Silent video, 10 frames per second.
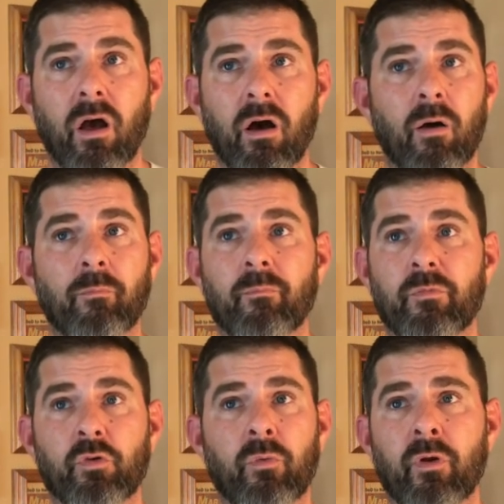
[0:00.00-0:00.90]
Um,
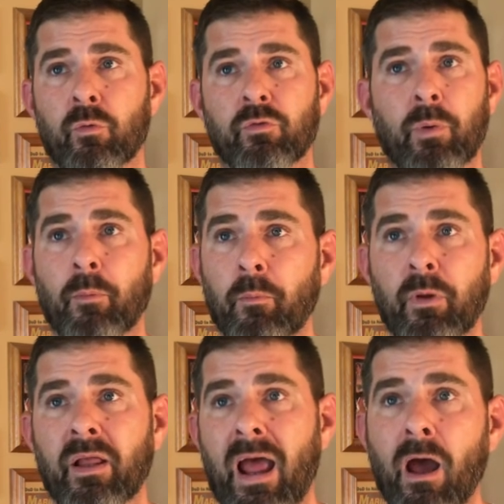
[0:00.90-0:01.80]
so there was
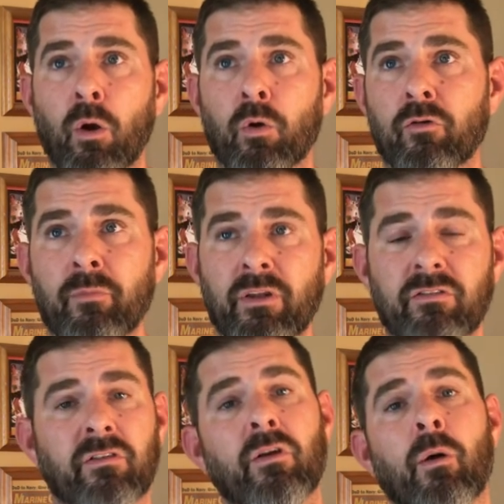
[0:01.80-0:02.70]
probably an hour of me
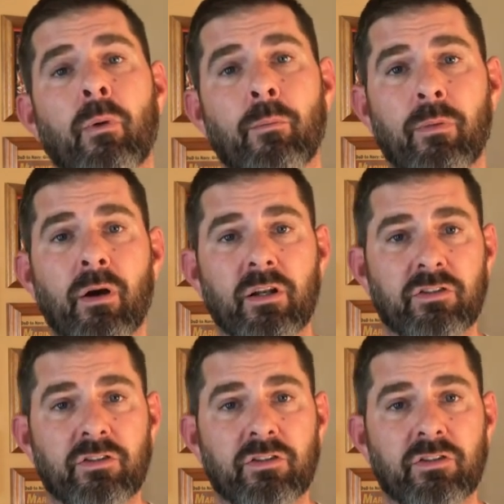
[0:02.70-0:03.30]
sitting on my butt,